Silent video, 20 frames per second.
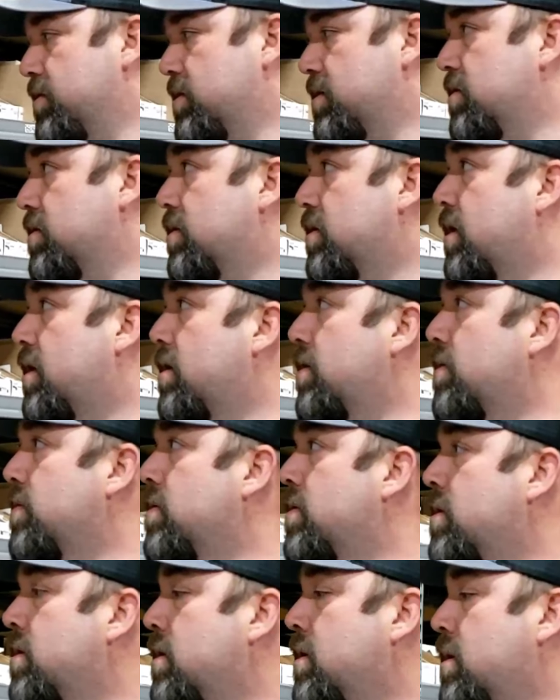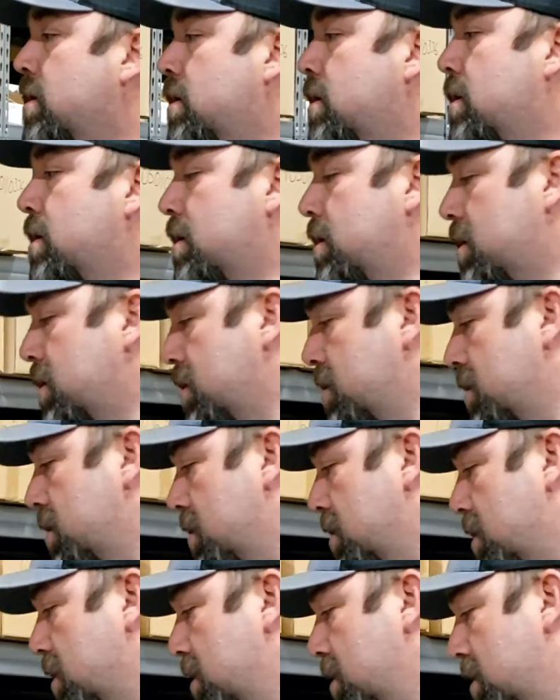a little
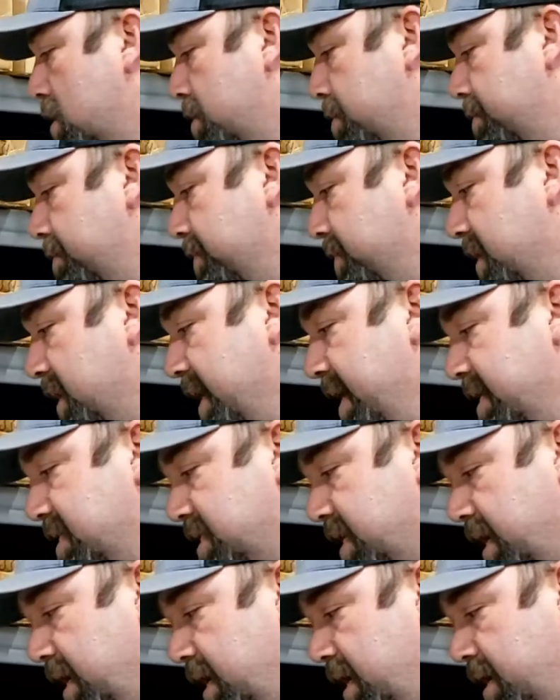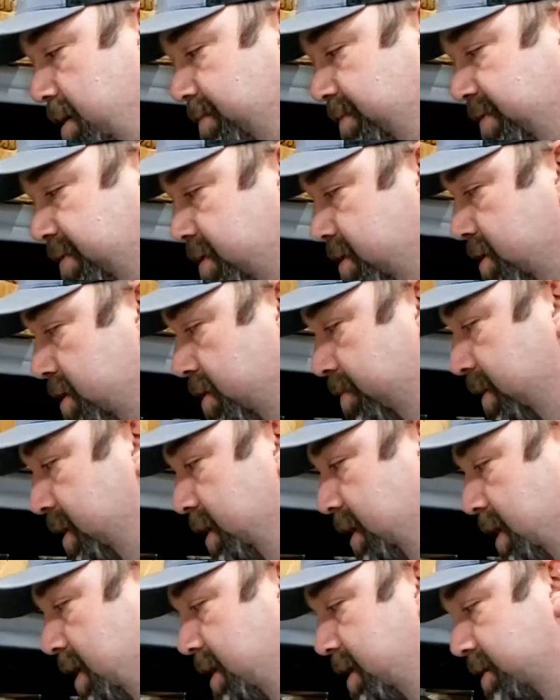low. Gas caps. I
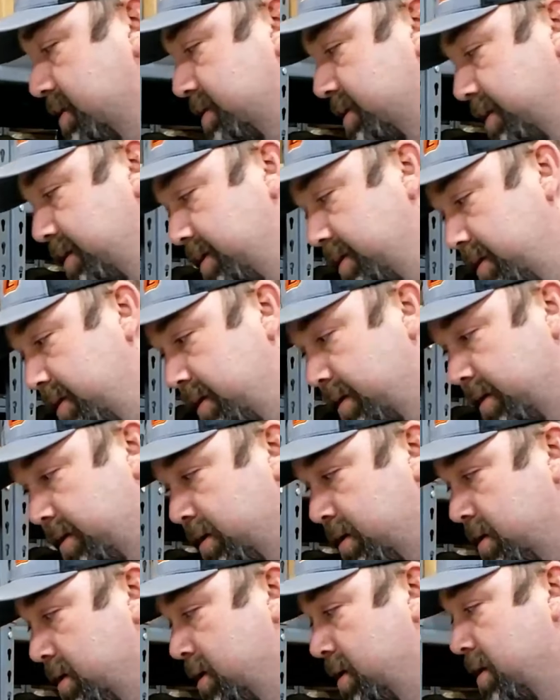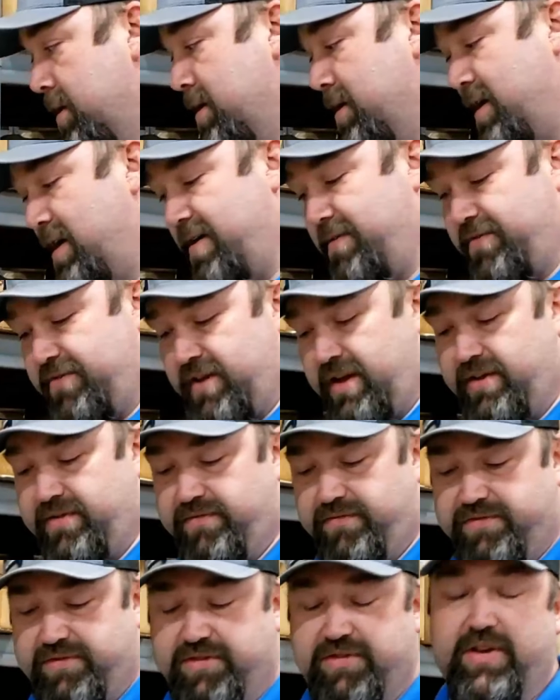mean, guys, I've
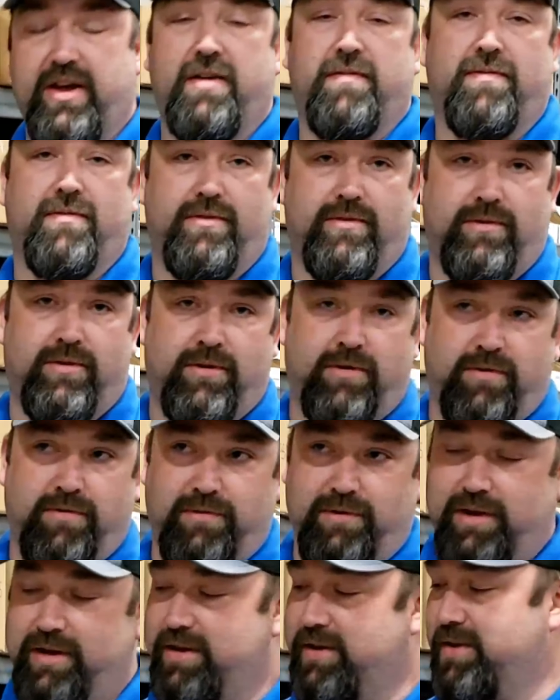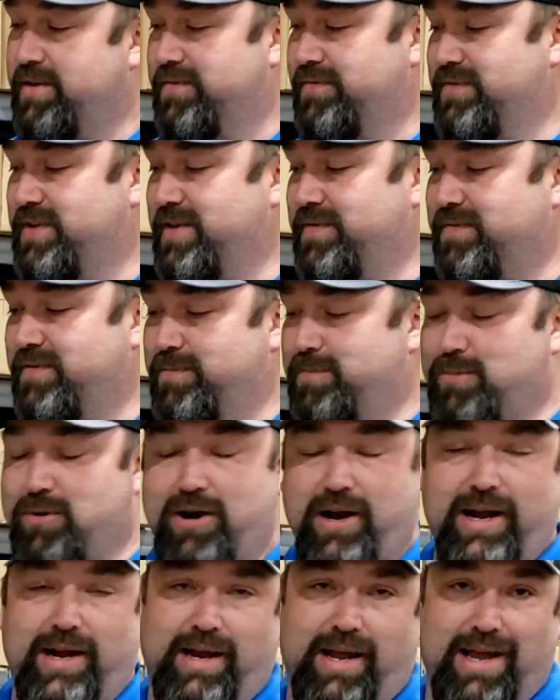seen several of different
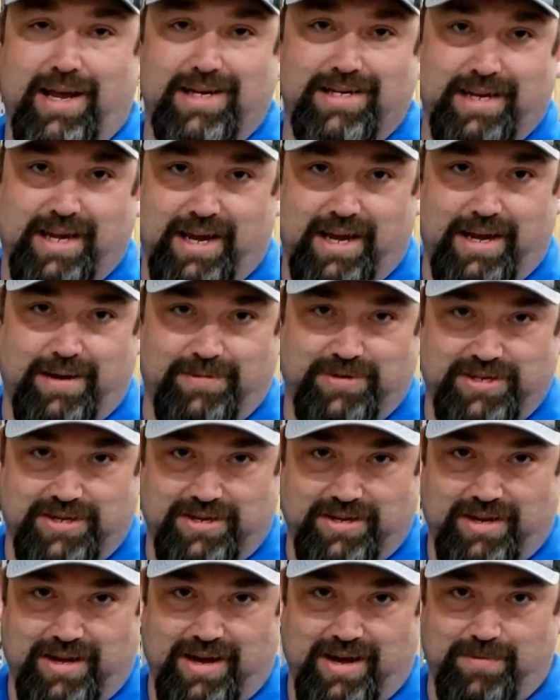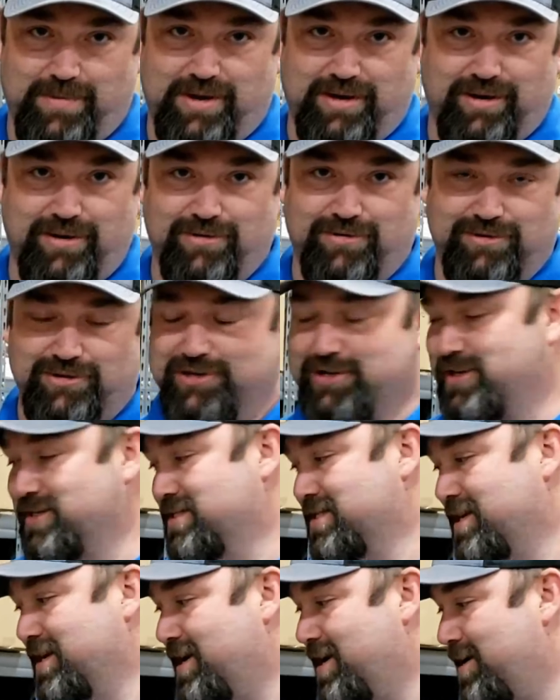brand gas caps at my local truck
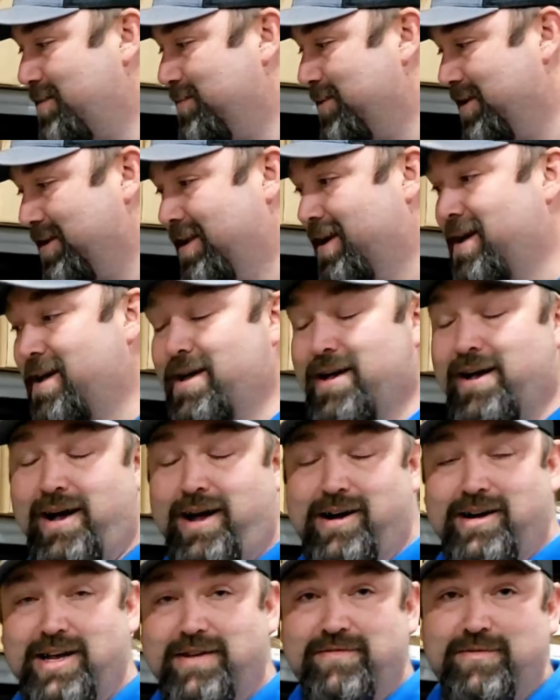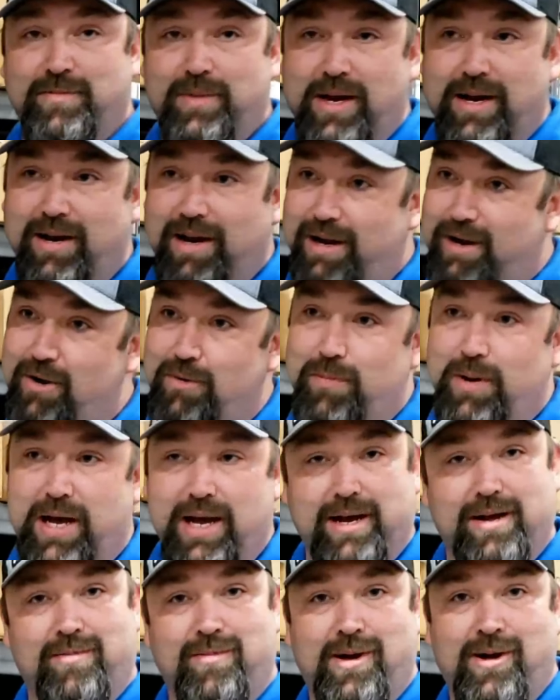stop, and I leave them there. I don't
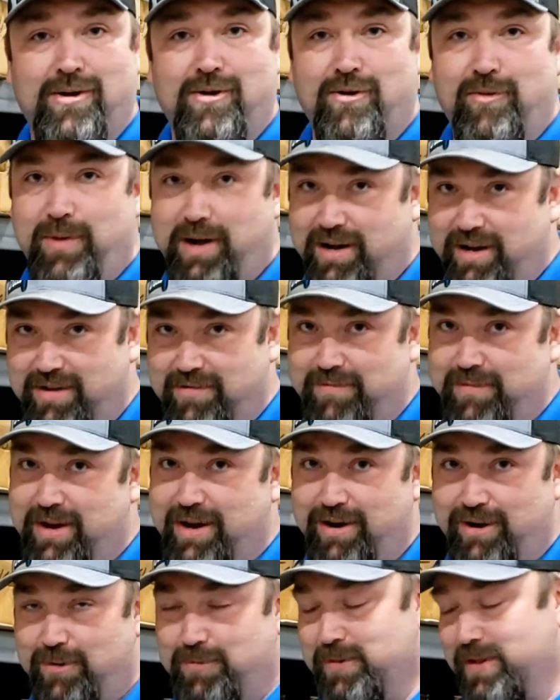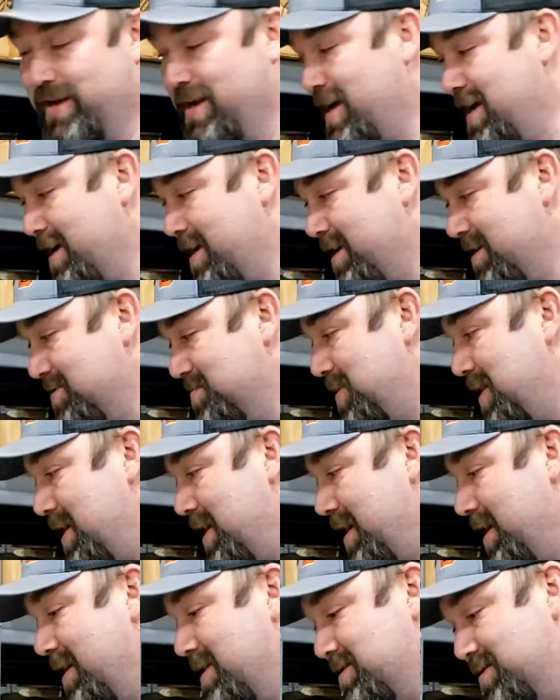pack them home. I leave them there hoping the guy comes back
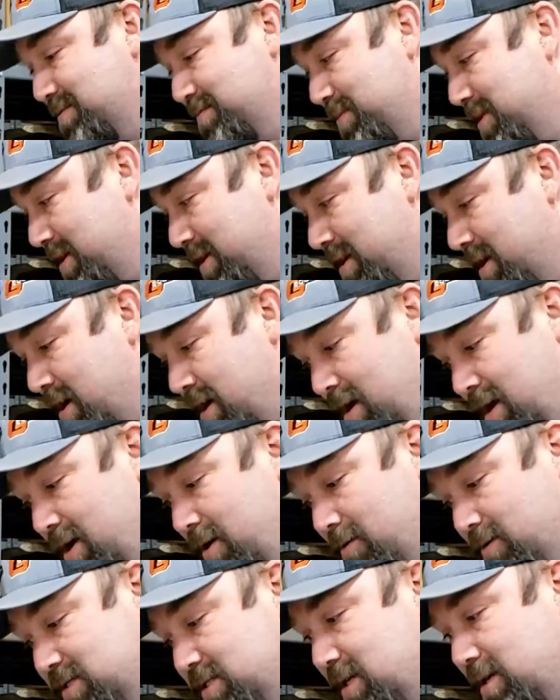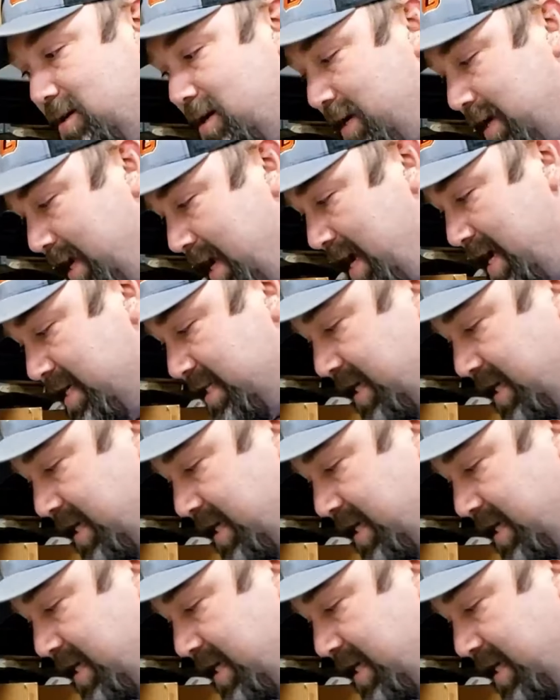and gets them. But we sell a lot of gas